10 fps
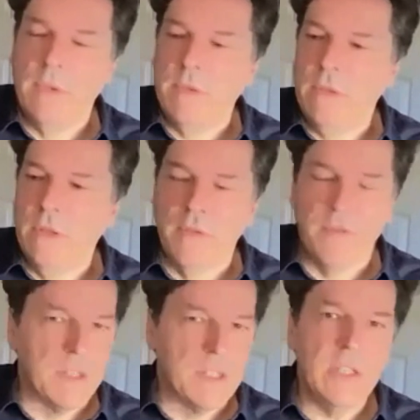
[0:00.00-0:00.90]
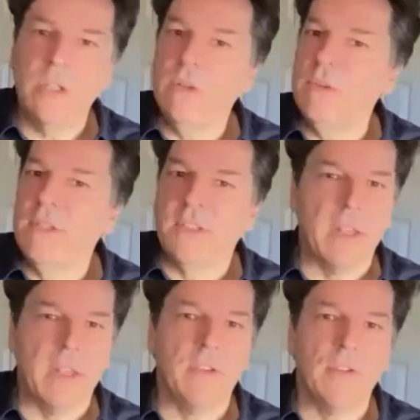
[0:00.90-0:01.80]
you know, the first issue and the
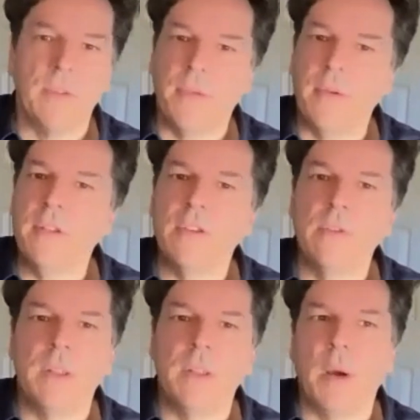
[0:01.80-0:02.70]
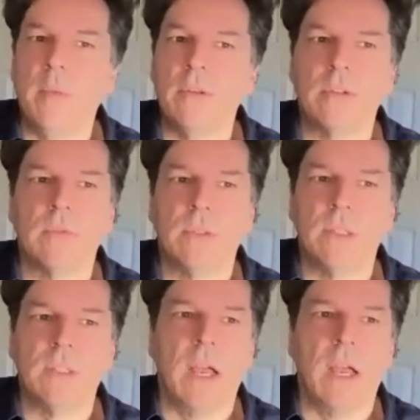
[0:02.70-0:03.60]
second issue and the third issue, and then the publishers would
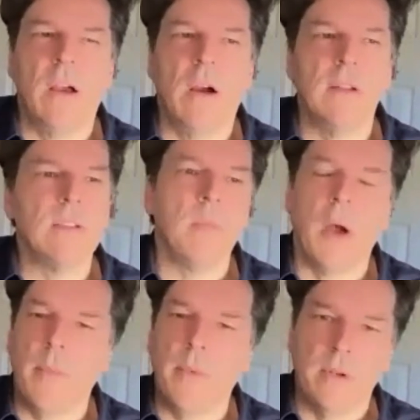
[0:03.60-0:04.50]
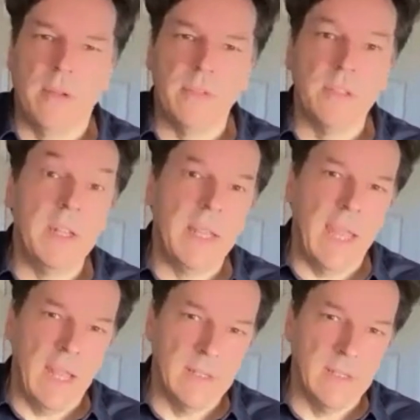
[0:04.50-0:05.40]
decide, oh, it's not popular enough, so they'd
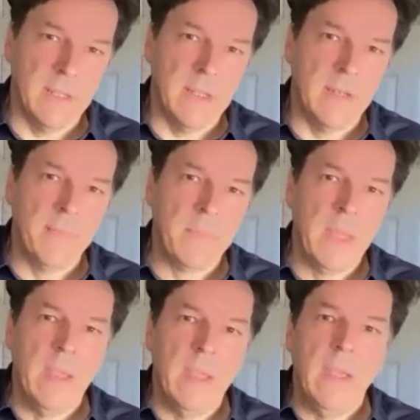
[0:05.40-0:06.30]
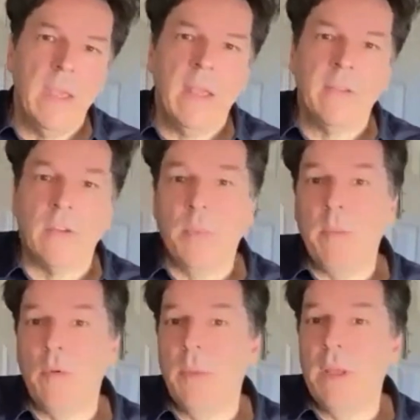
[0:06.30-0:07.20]
cancel it. And so
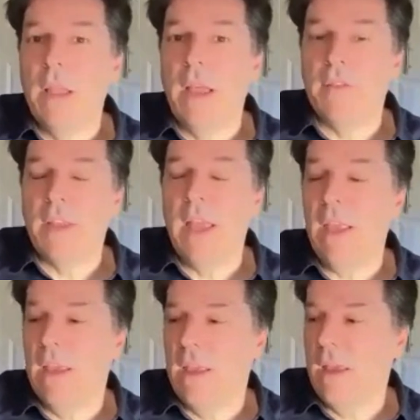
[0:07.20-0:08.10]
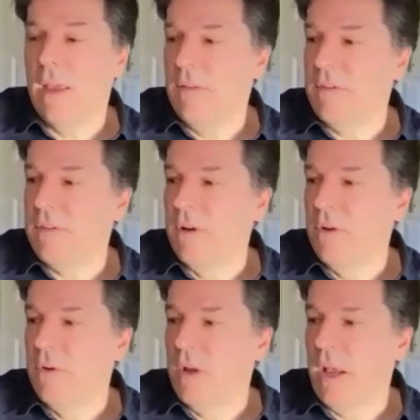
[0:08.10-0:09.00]
people would be left hanging. And
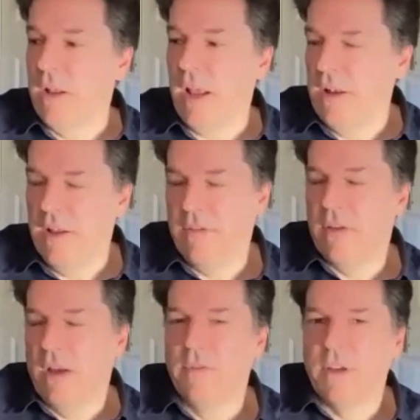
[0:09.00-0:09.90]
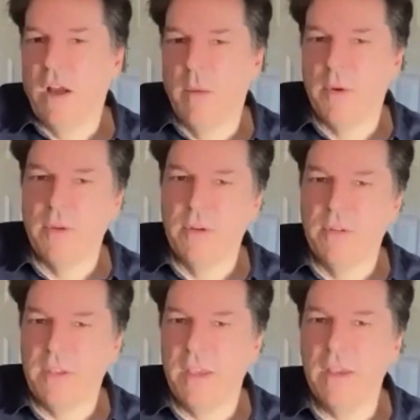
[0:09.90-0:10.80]
so, and as I was a comic reader
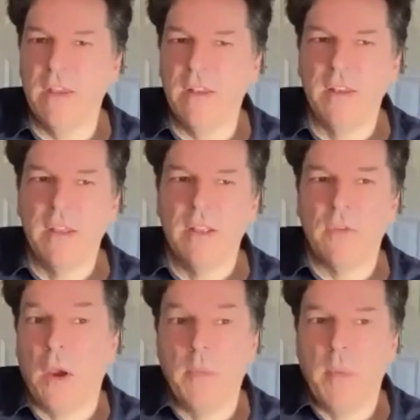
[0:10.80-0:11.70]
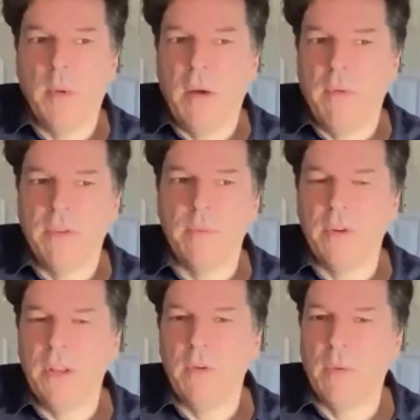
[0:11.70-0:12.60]
as a kid, so I remember that was a
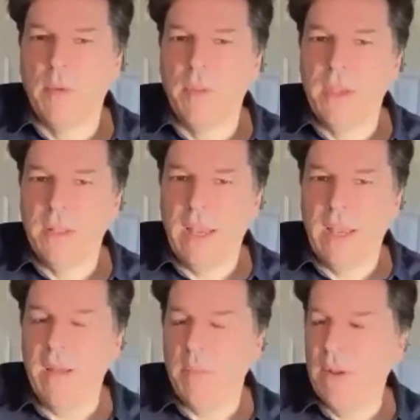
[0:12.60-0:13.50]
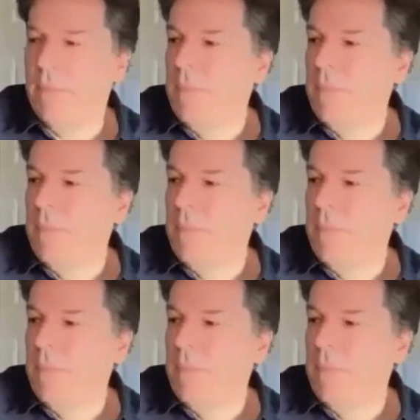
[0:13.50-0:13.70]
pretty normal thing to happen.